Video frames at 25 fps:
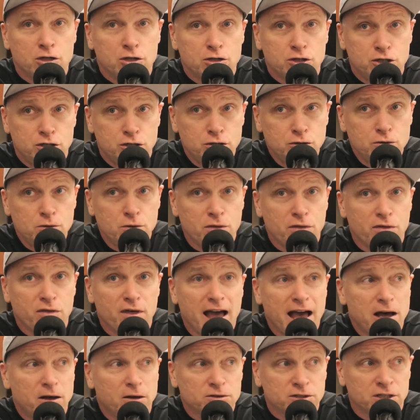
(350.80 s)
two
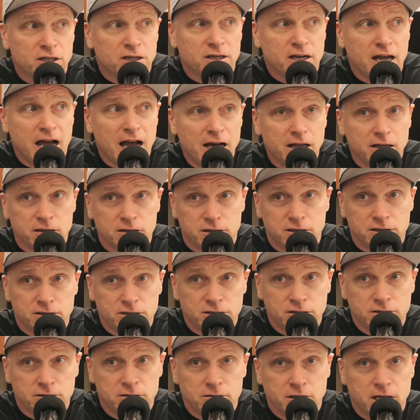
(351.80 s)
thousand
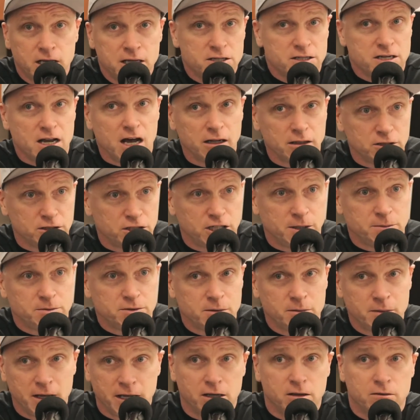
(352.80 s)
dollars in scholarships.
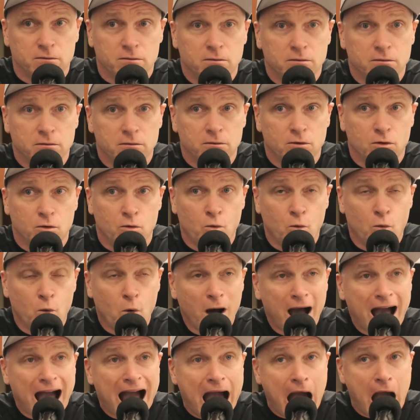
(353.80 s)
I'm like,
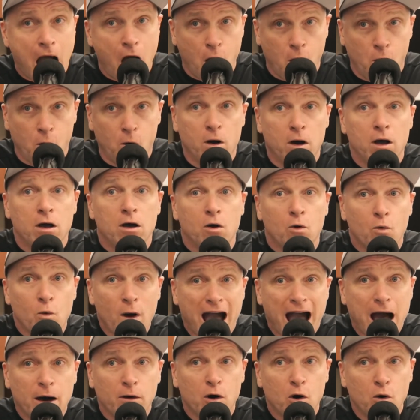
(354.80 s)
wow,
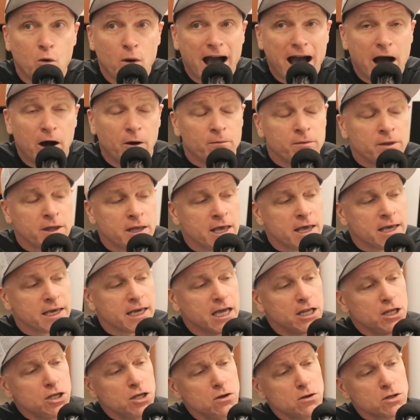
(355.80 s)
wow, oh, wow.
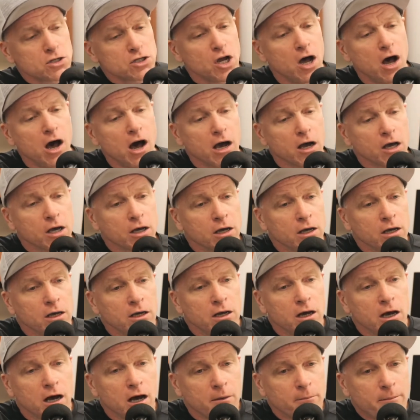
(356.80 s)
Can you talk
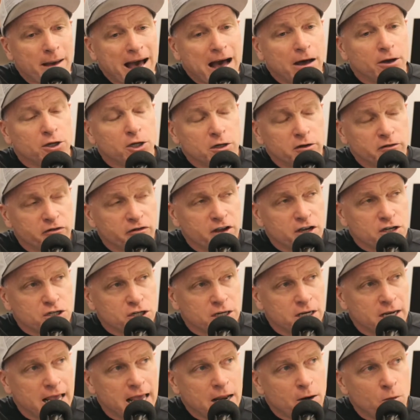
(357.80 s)
about your
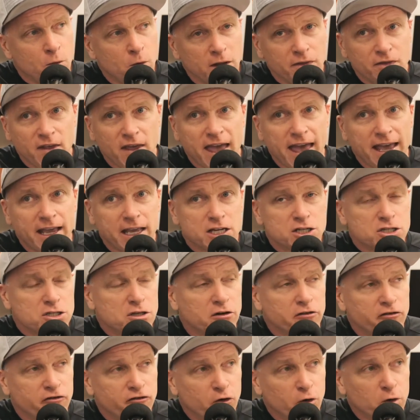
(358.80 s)
vision and what the heck is
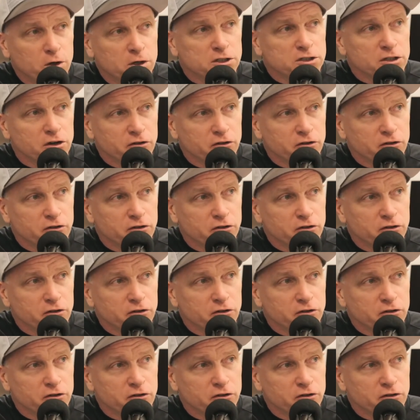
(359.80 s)
the Force